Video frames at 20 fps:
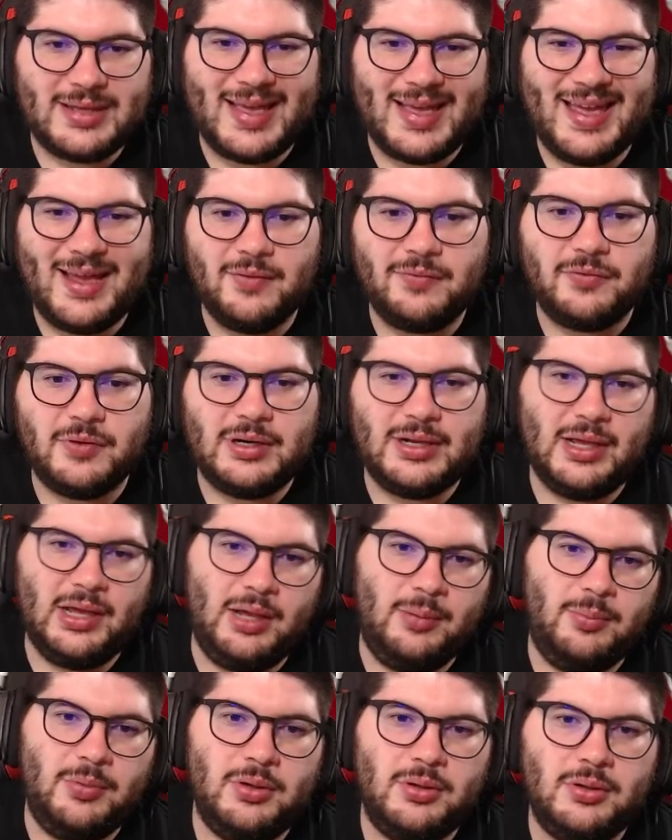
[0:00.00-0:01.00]
every
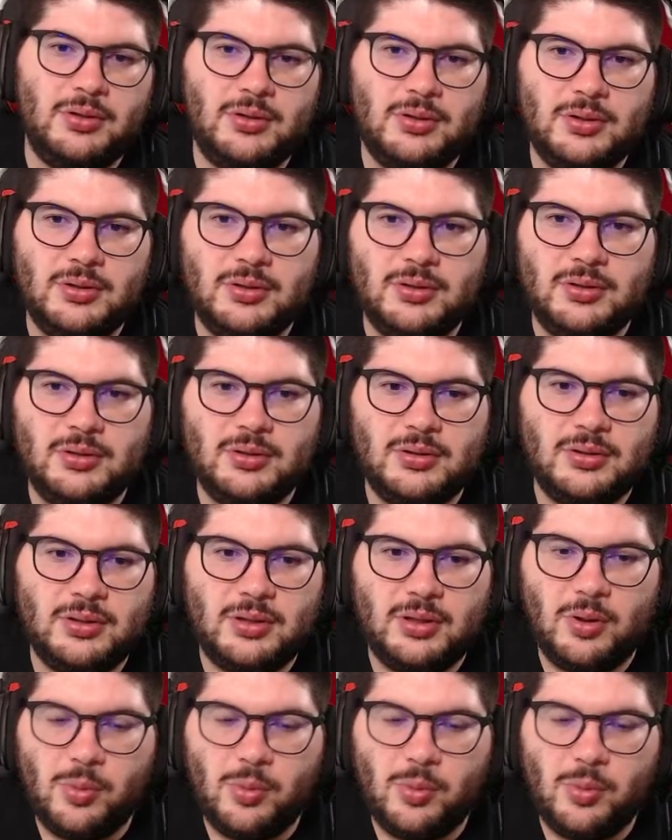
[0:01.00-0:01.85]
game. He'll